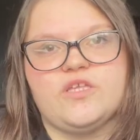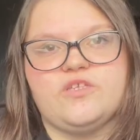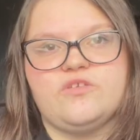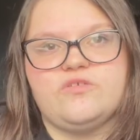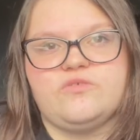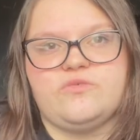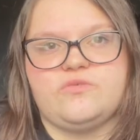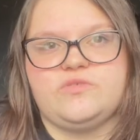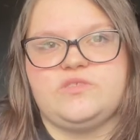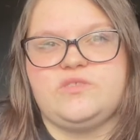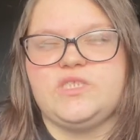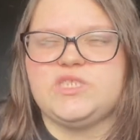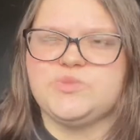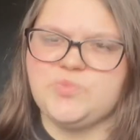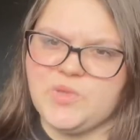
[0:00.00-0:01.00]
you
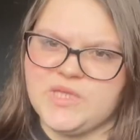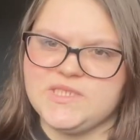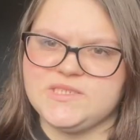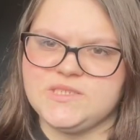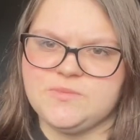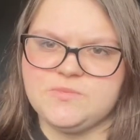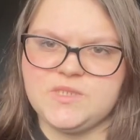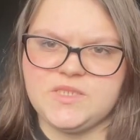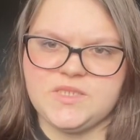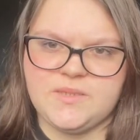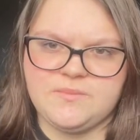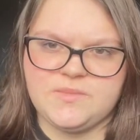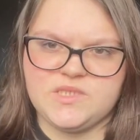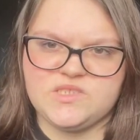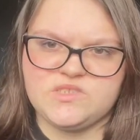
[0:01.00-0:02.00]
display something that
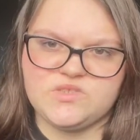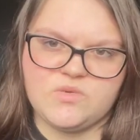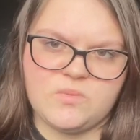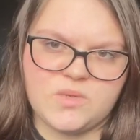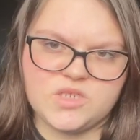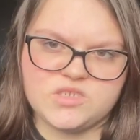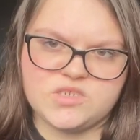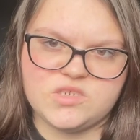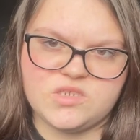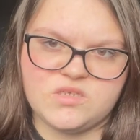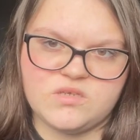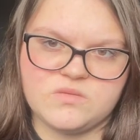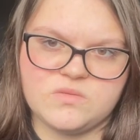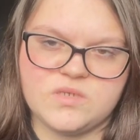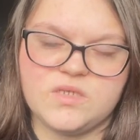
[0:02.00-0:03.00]
means so much to
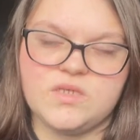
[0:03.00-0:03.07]
you?